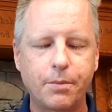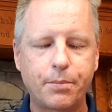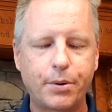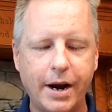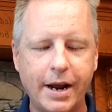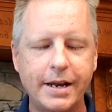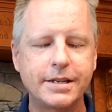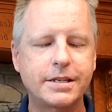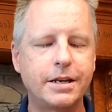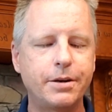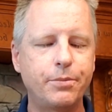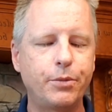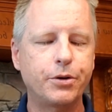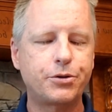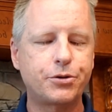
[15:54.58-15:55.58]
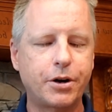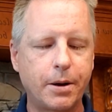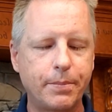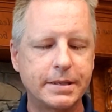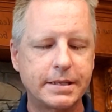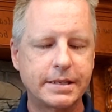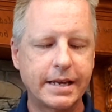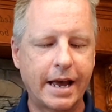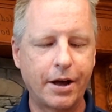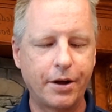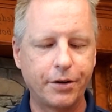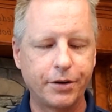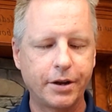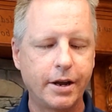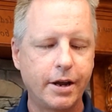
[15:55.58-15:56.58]
Praise him with trumpet
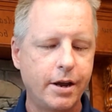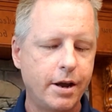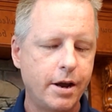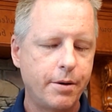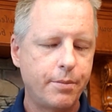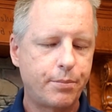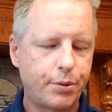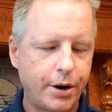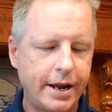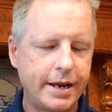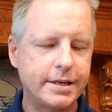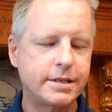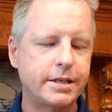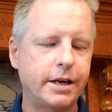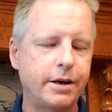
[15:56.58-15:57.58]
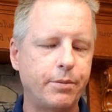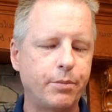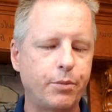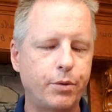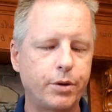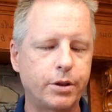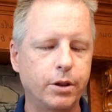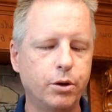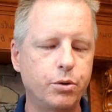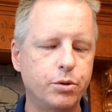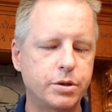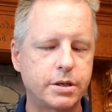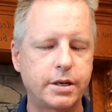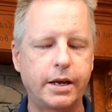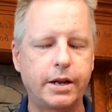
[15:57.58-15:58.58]
sound. Praise him with
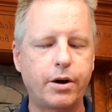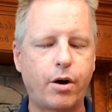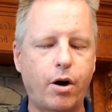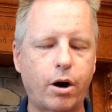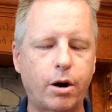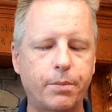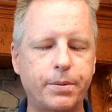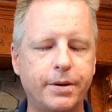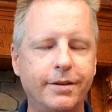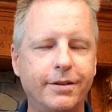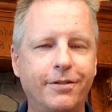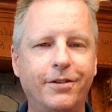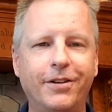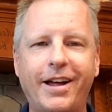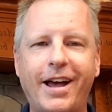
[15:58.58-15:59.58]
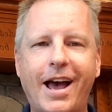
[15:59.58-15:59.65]
lute and harp. Well,